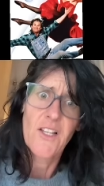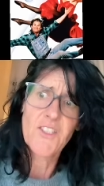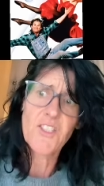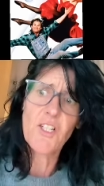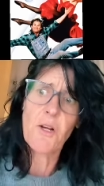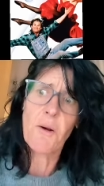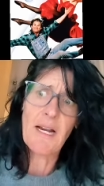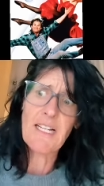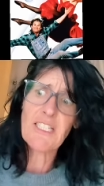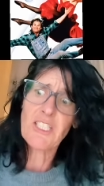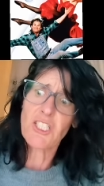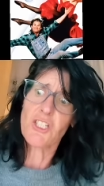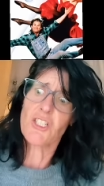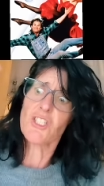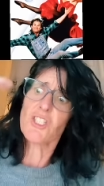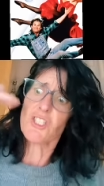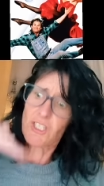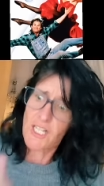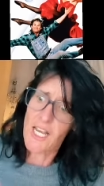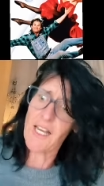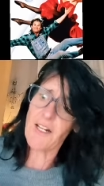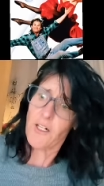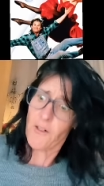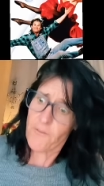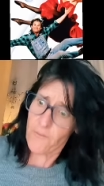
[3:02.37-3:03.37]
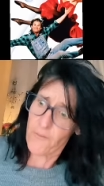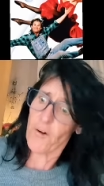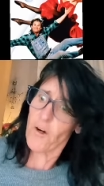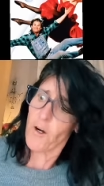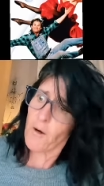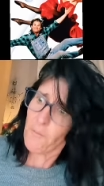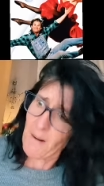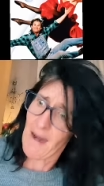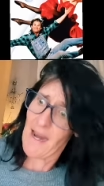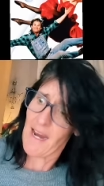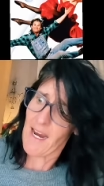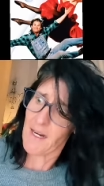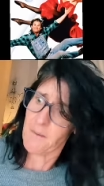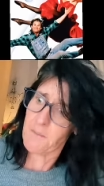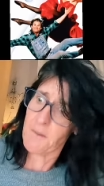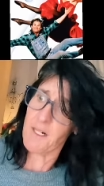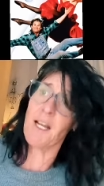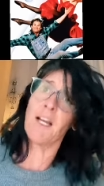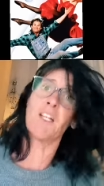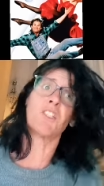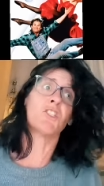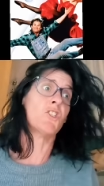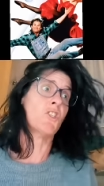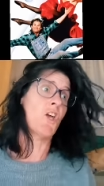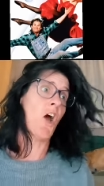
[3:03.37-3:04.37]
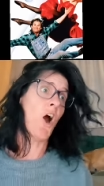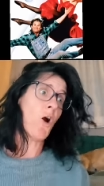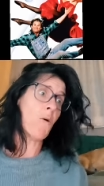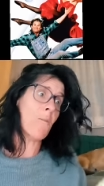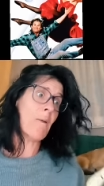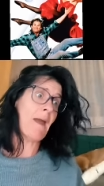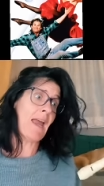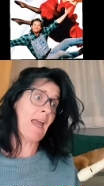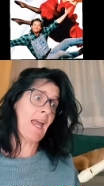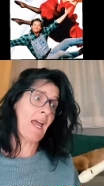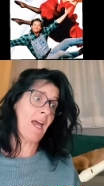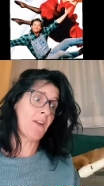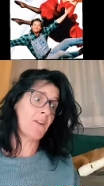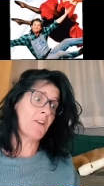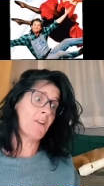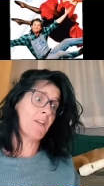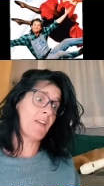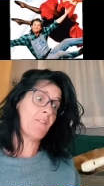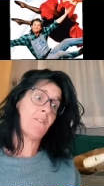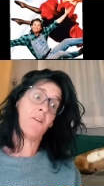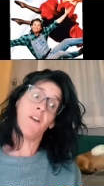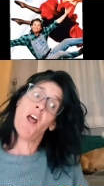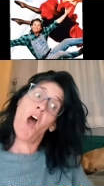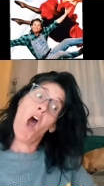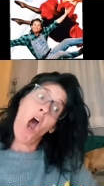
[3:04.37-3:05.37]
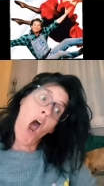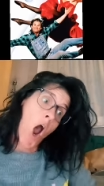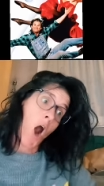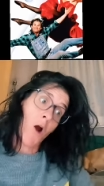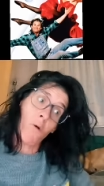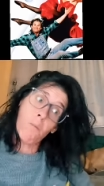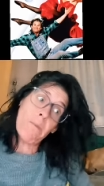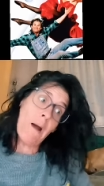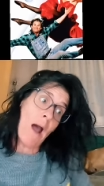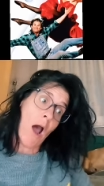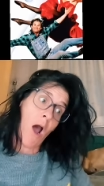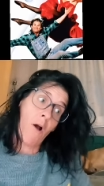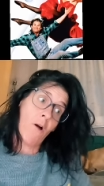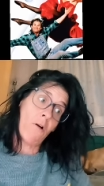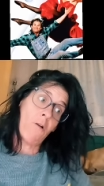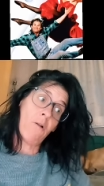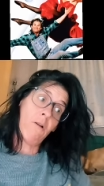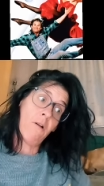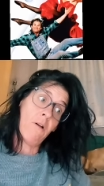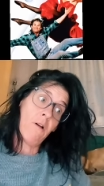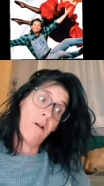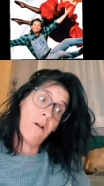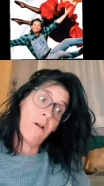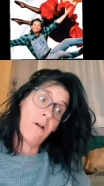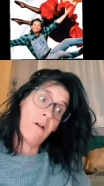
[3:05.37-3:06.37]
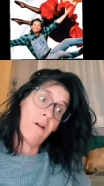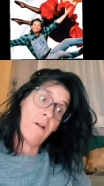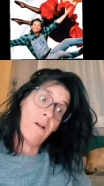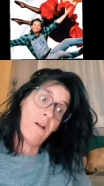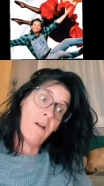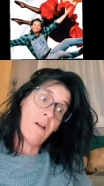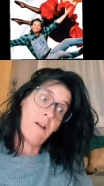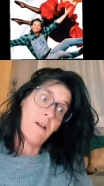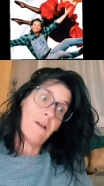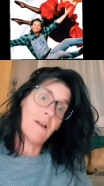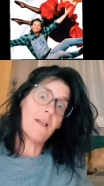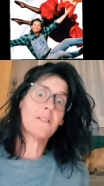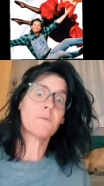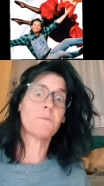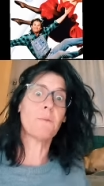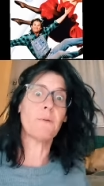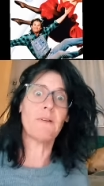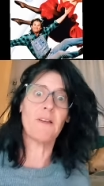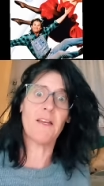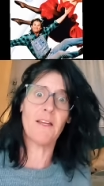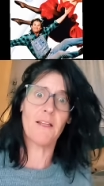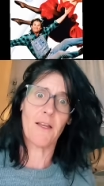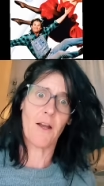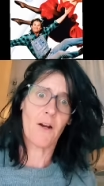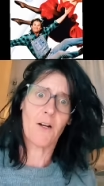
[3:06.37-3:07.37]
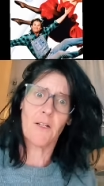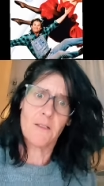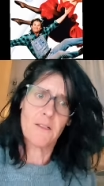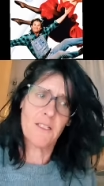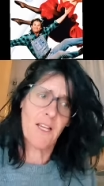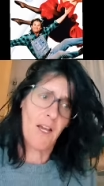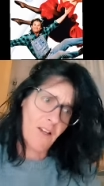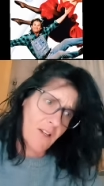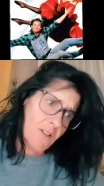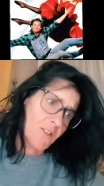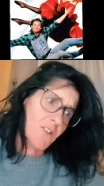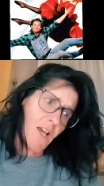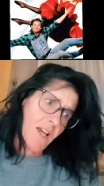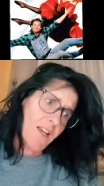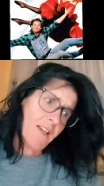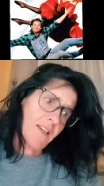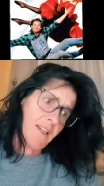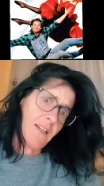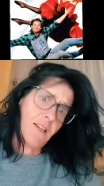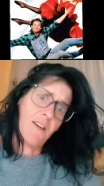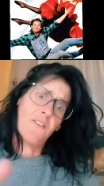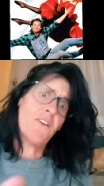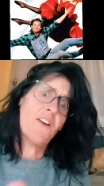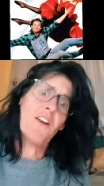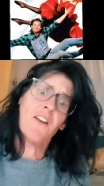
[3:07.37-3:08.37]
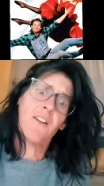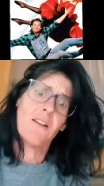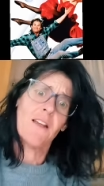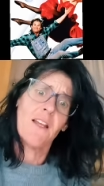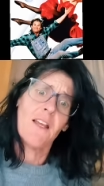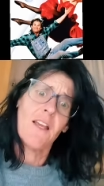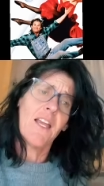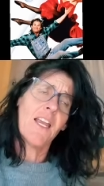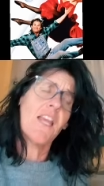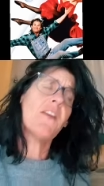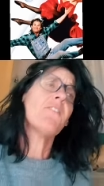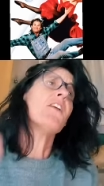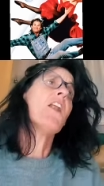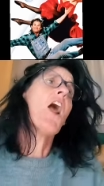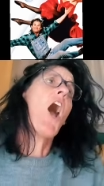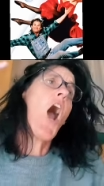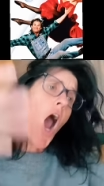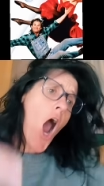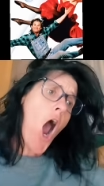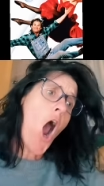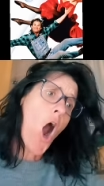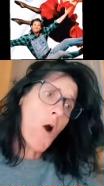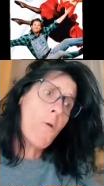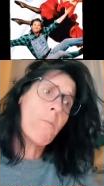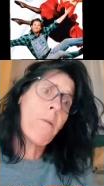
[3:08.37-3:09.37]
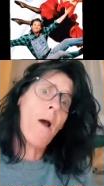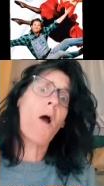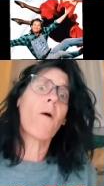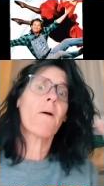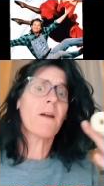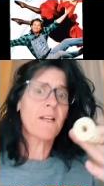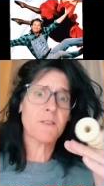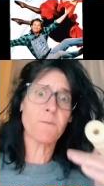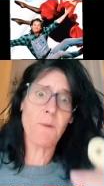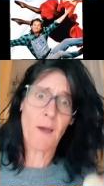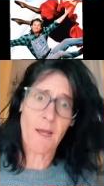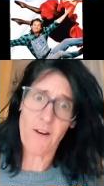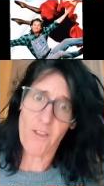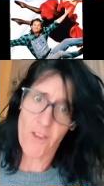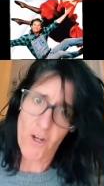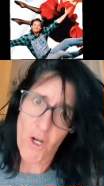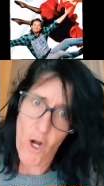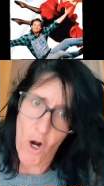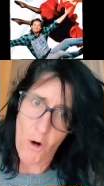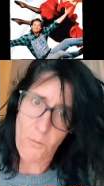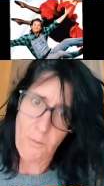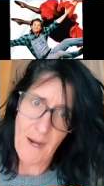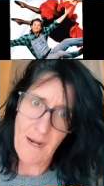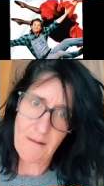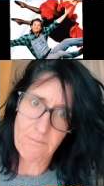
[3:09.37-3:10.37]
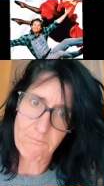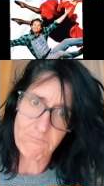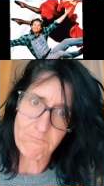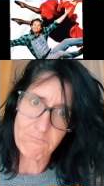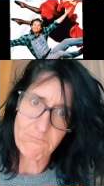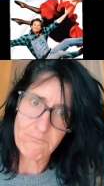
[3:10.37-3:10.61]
So I should settle for a man because no man, even a hobo, is uh, or uh, uh, even even a hobo is better than no man.